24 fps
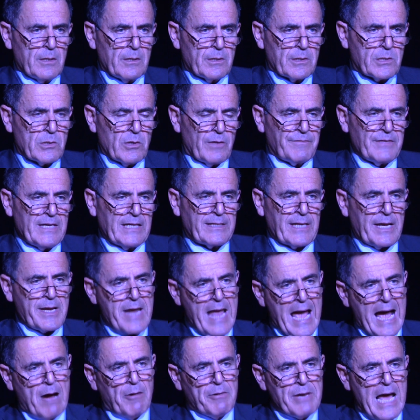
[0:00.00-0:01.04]
So if
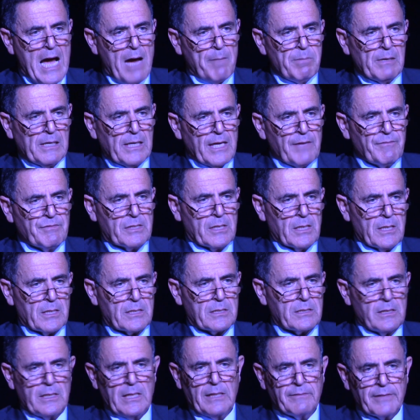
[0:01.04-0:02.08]
Netanyahu now believes
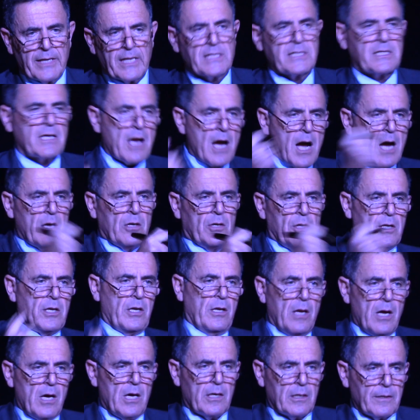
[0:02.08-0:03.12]
this, and he takes Kachlon
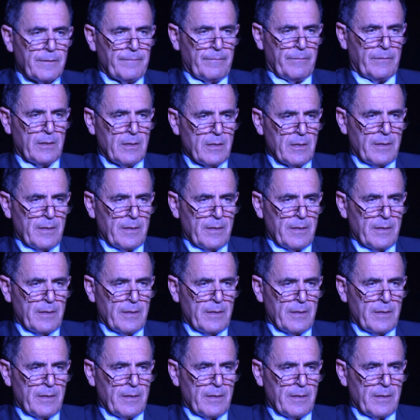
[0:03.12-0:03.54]
along,